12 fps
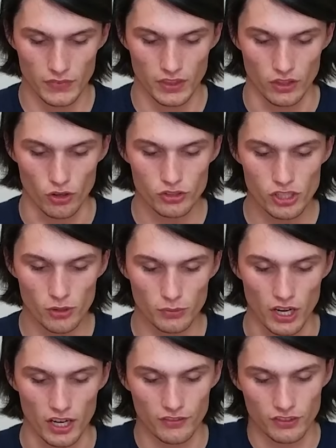Notice how I'm
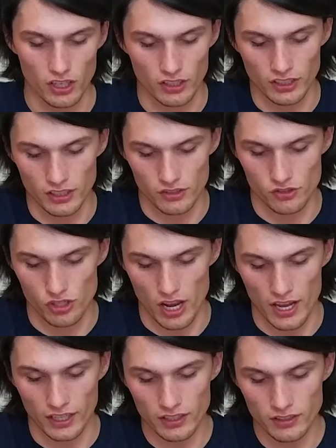kind of cutting it
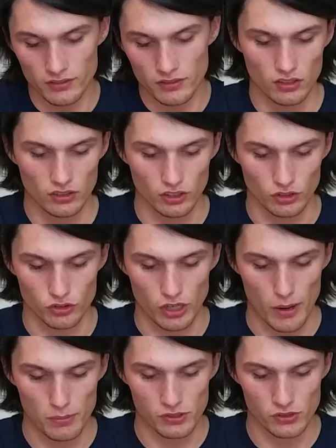jagged, little
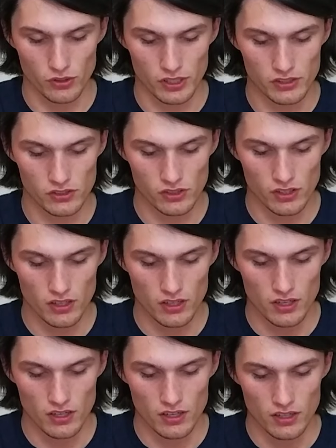trapezoids.
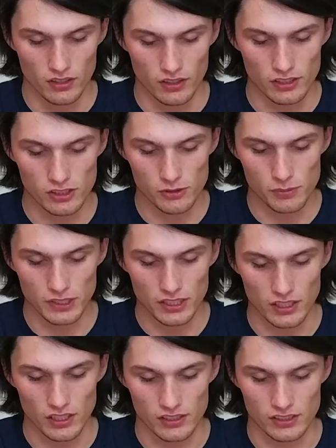This is
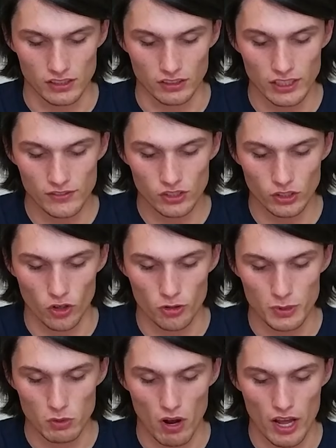because the leaves are going to
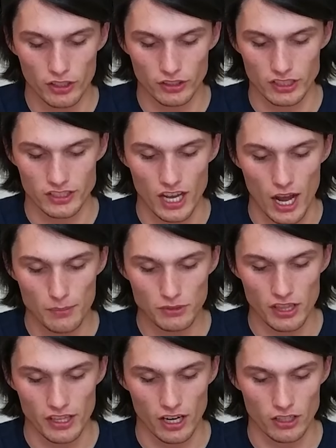be wider at the top
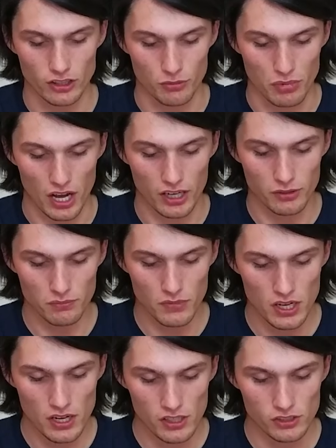than they are at the bottom,
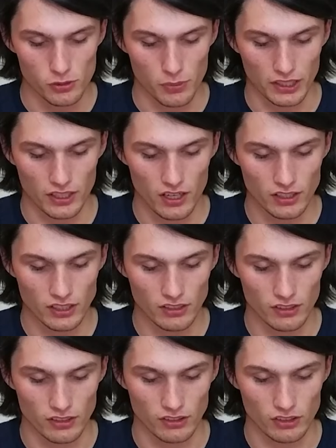so by cutting it
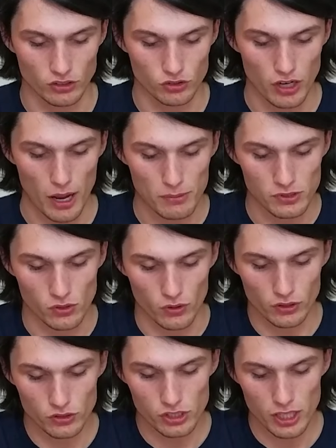in little
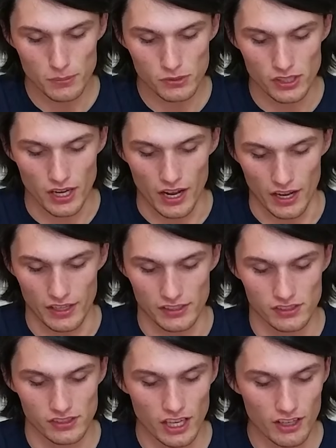trapezoidal shapes, I
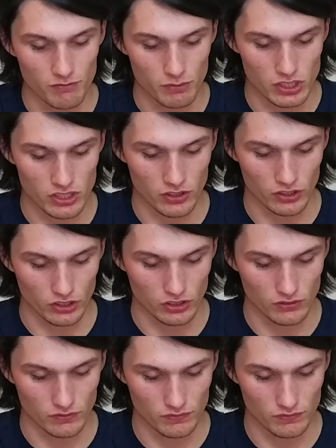save material.